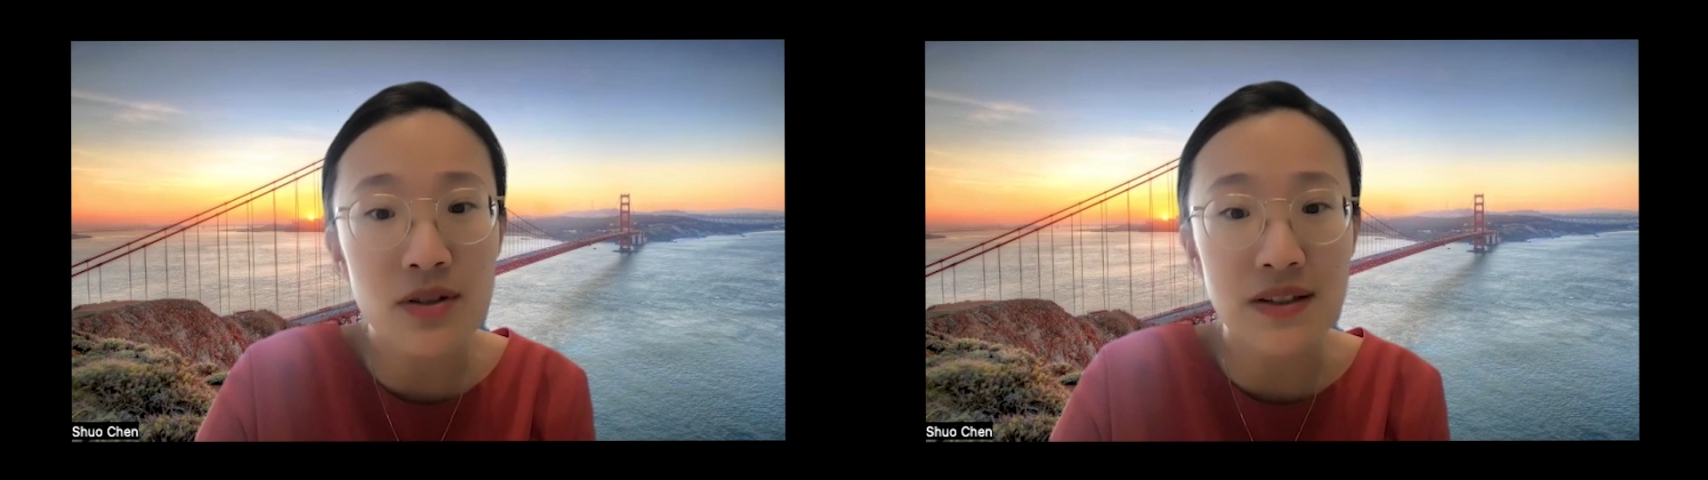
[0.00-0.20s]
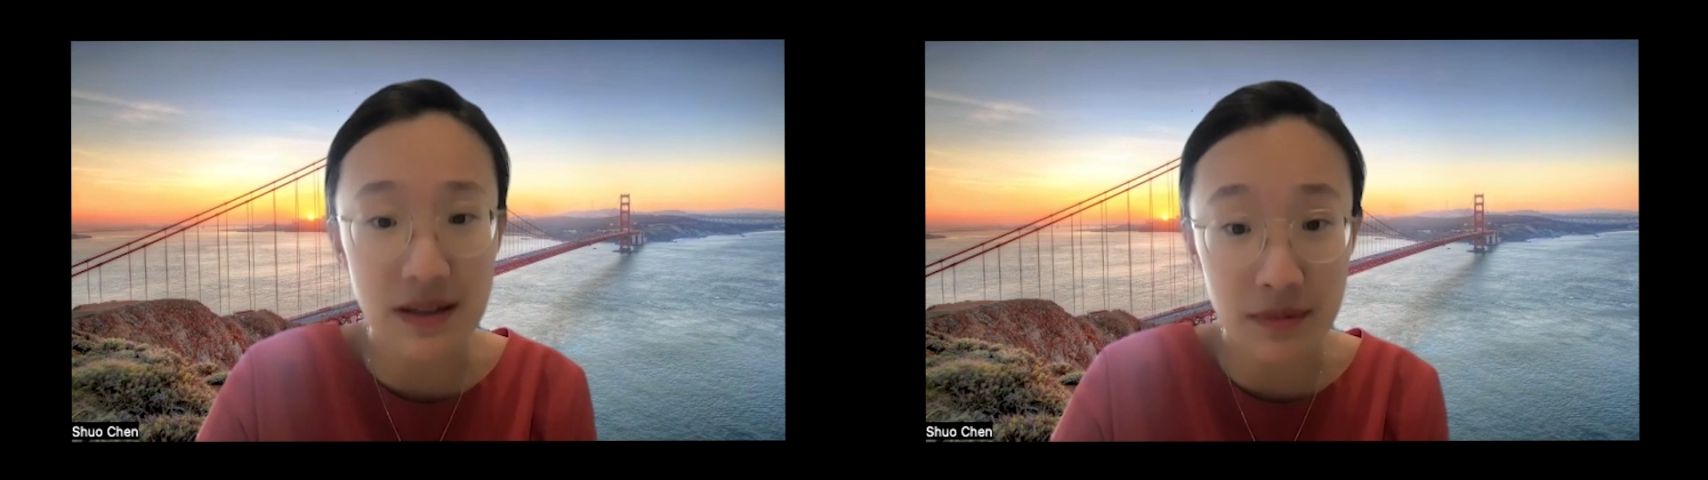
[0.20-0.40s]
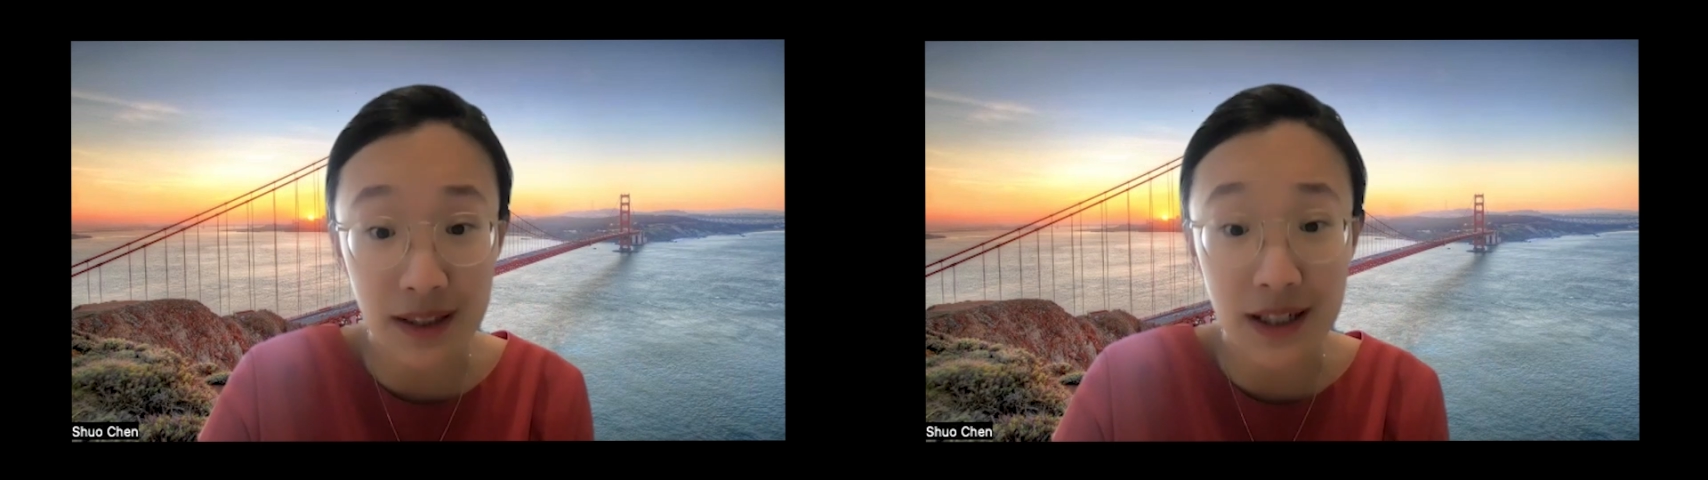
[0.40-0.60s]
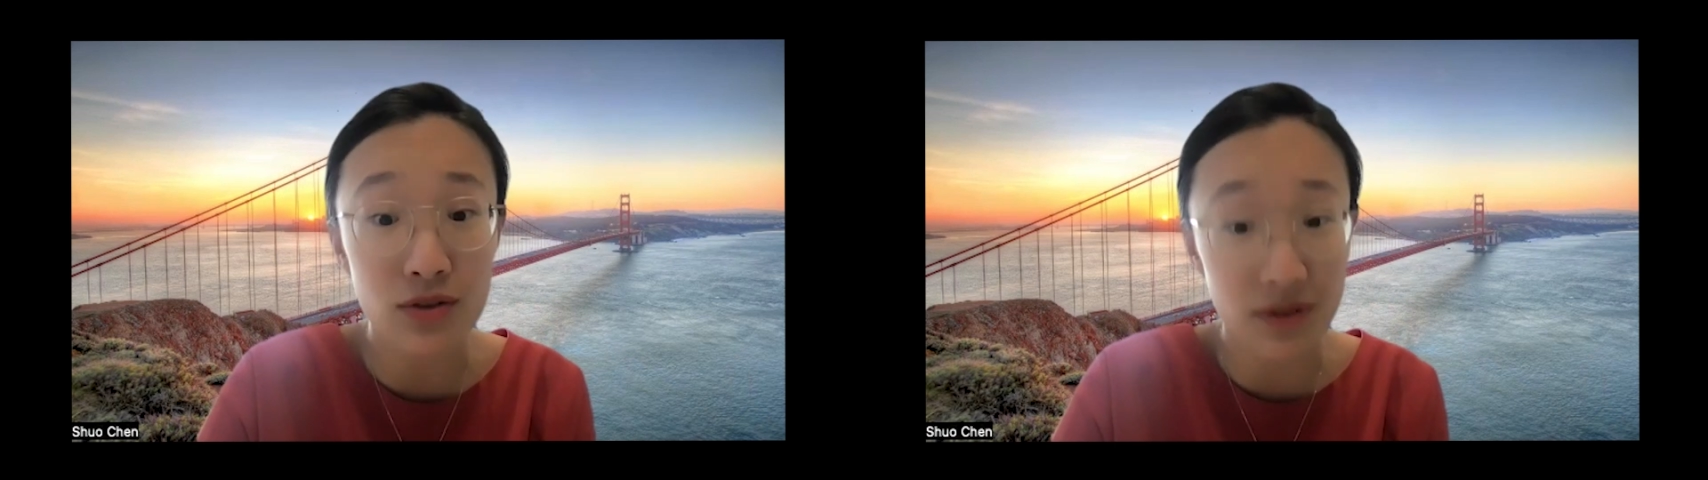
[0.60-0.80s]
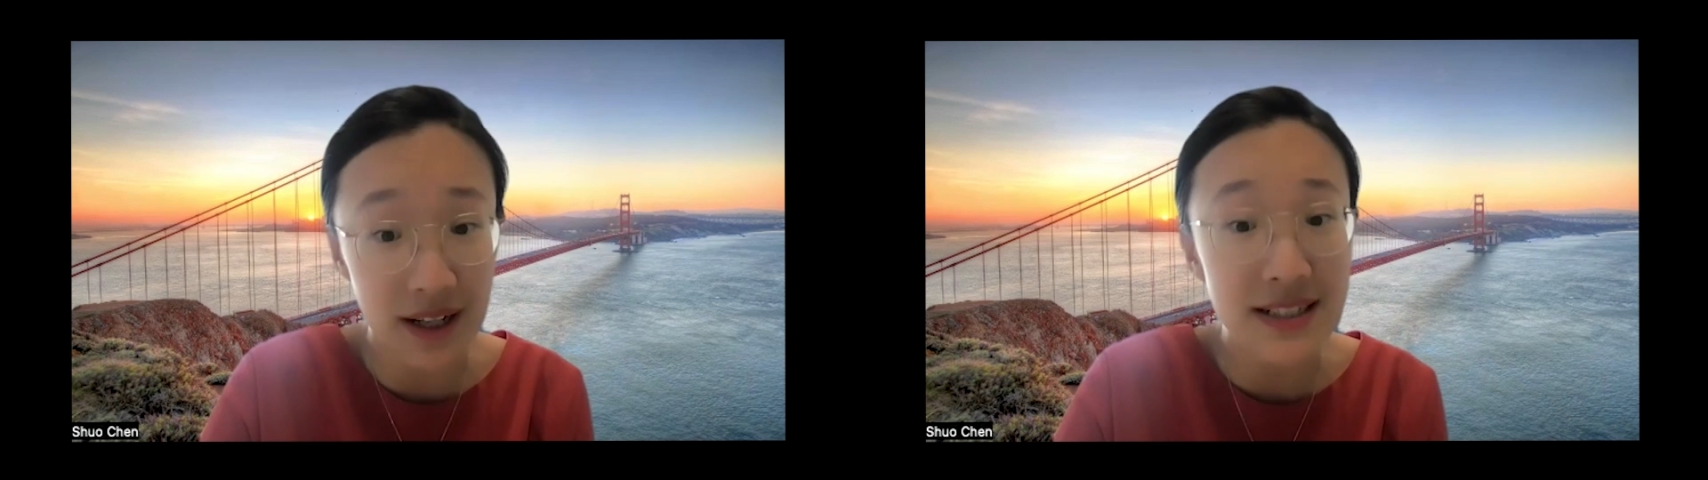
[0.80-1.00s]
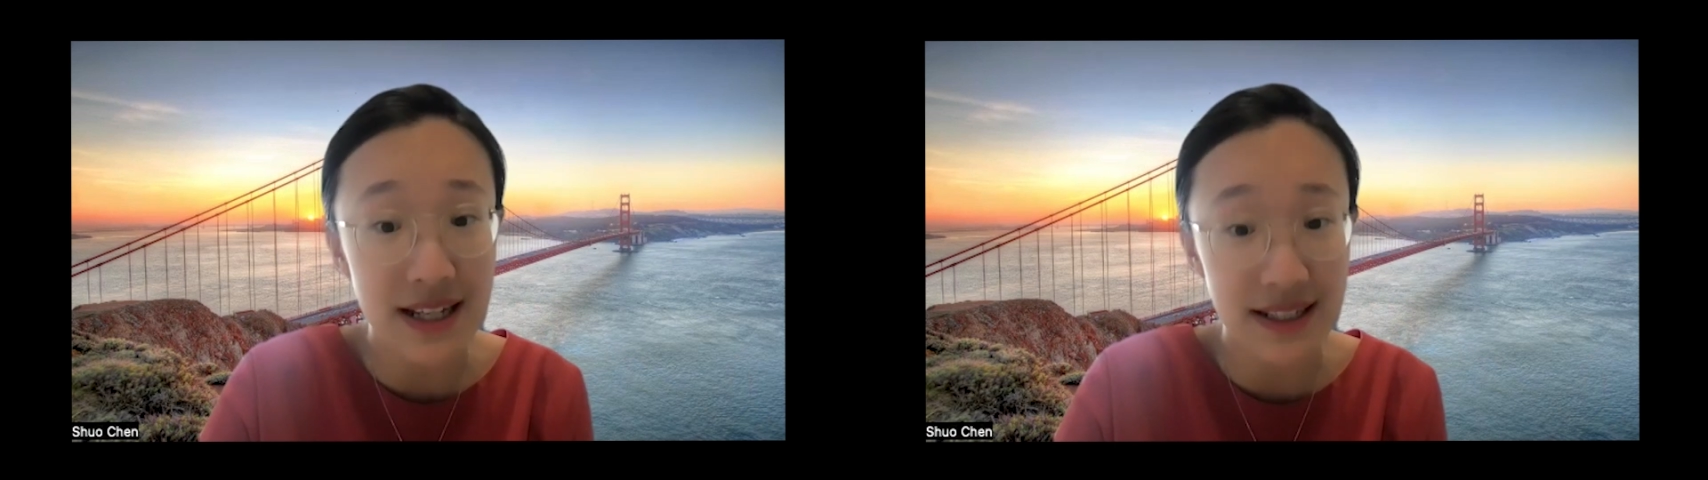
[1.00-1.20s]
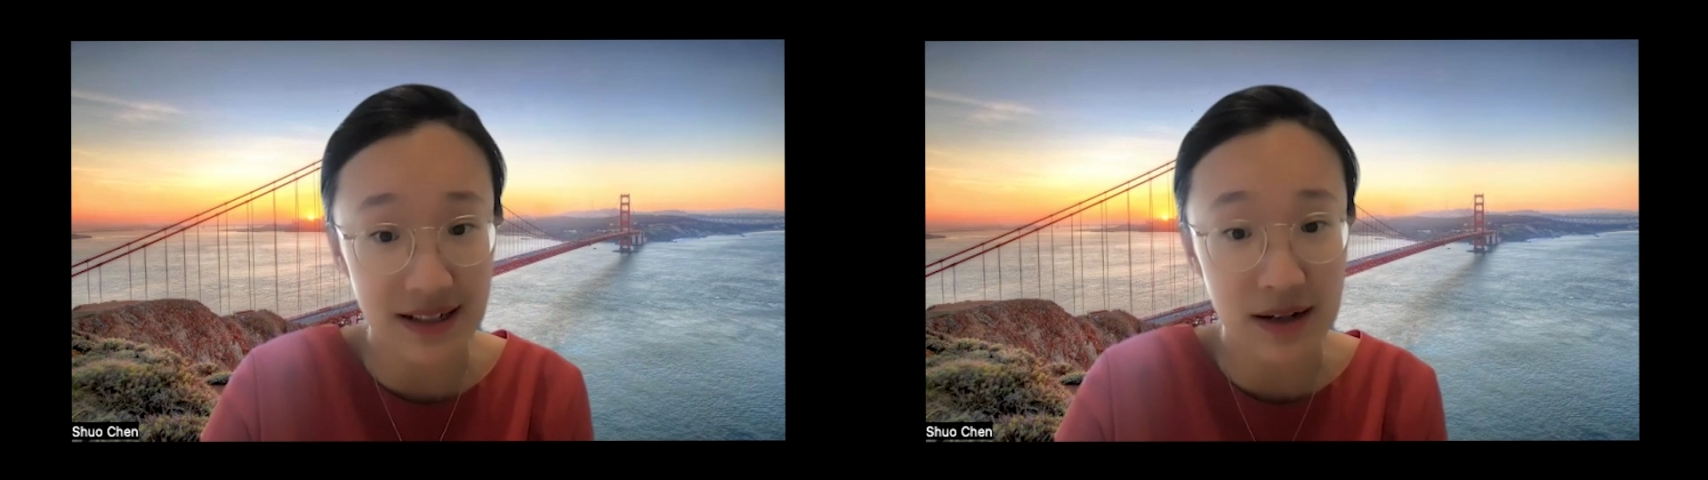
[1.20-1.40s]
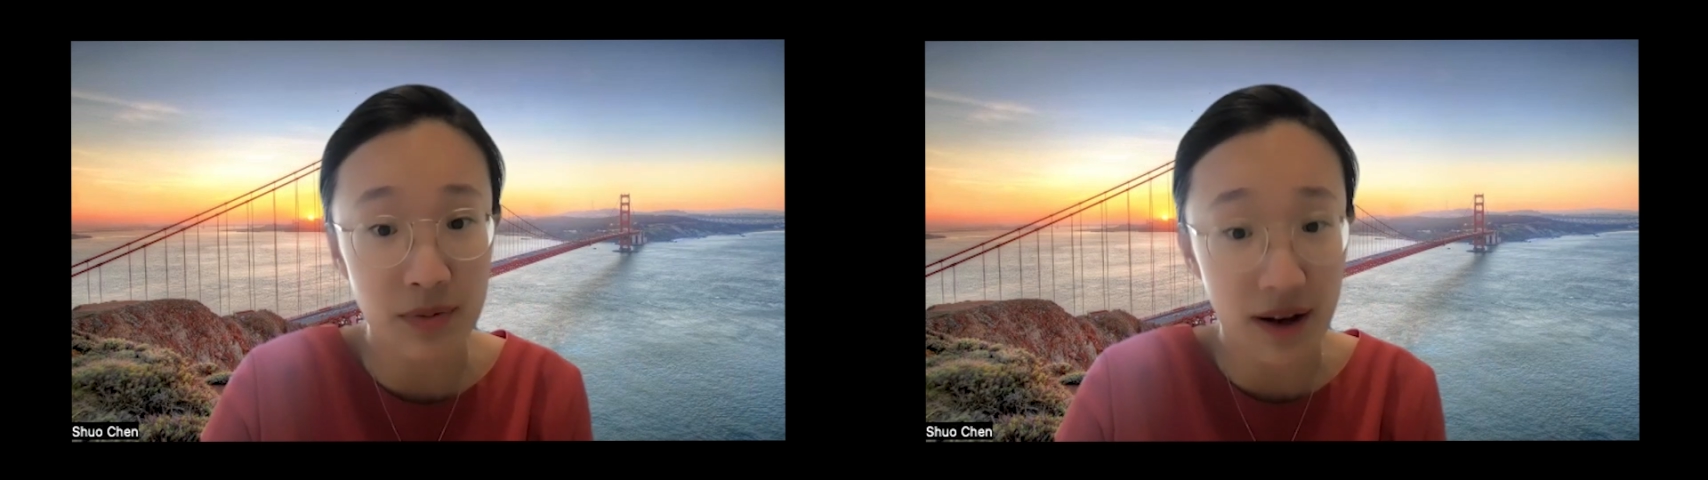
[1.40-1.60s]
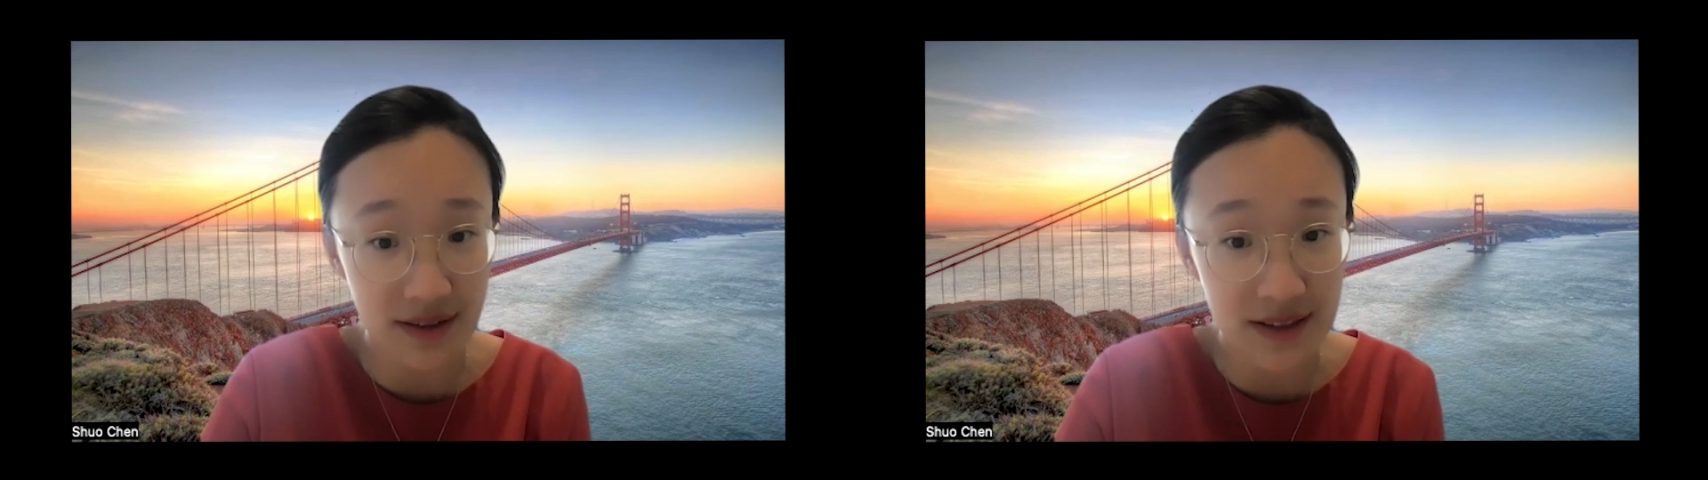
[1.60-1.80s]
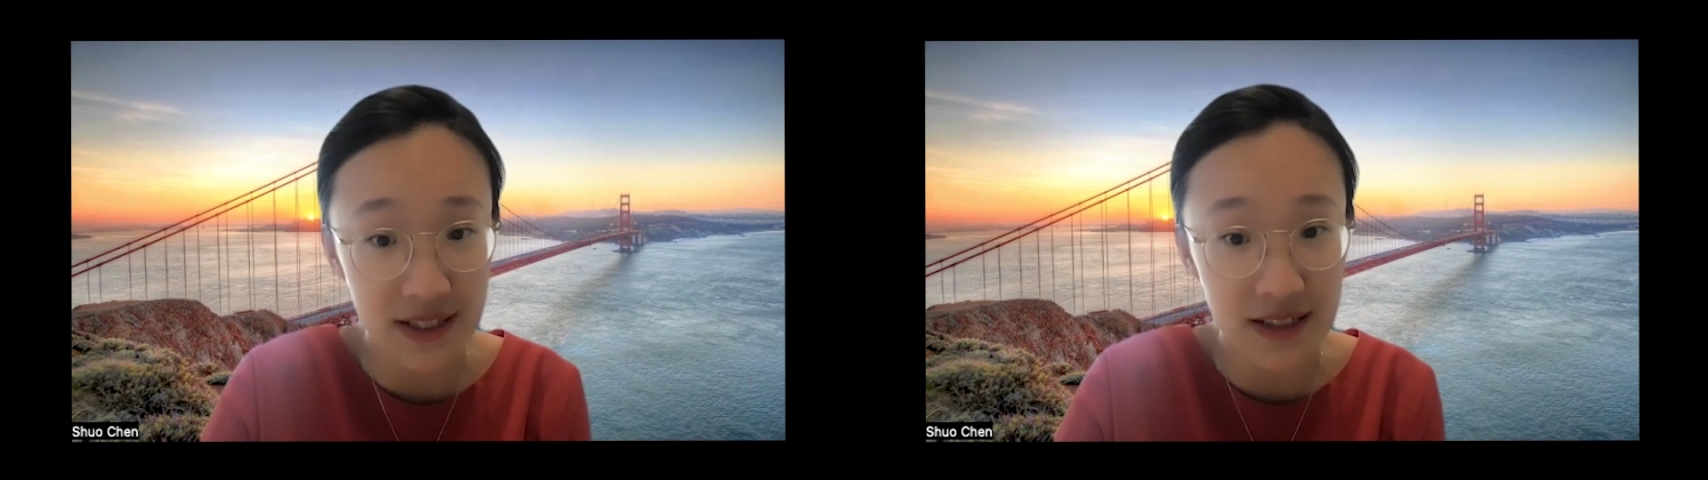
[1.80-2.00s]
to simulate drug testing
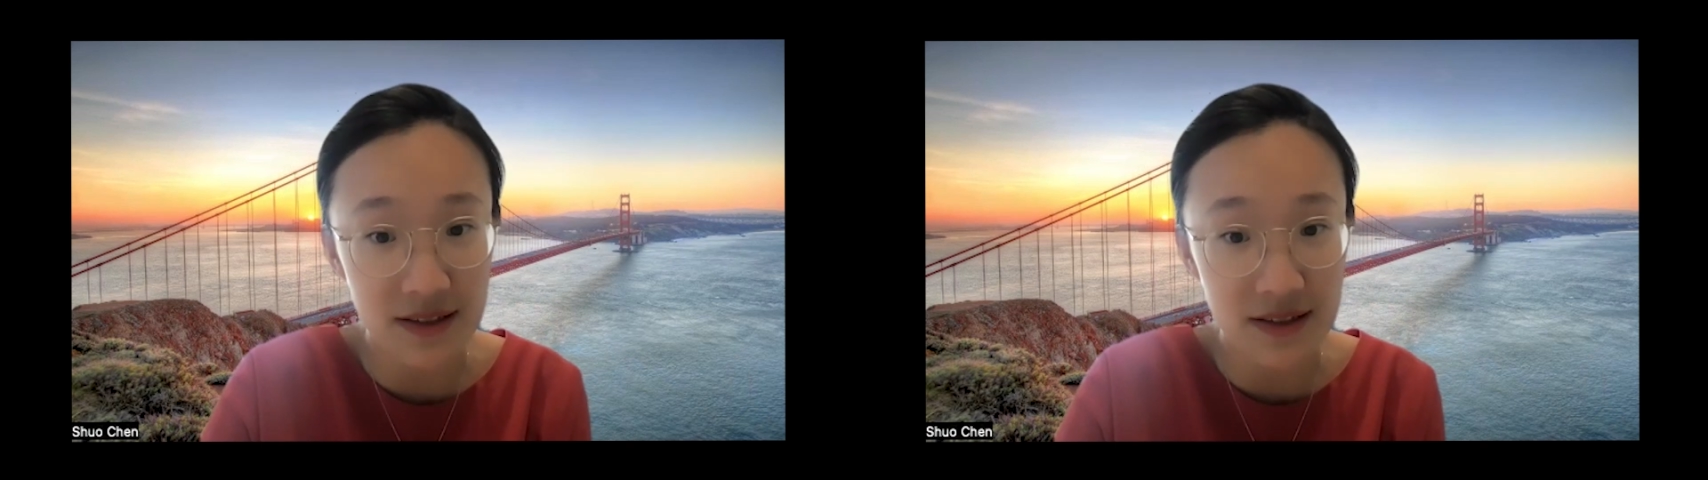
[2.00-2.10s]
processes.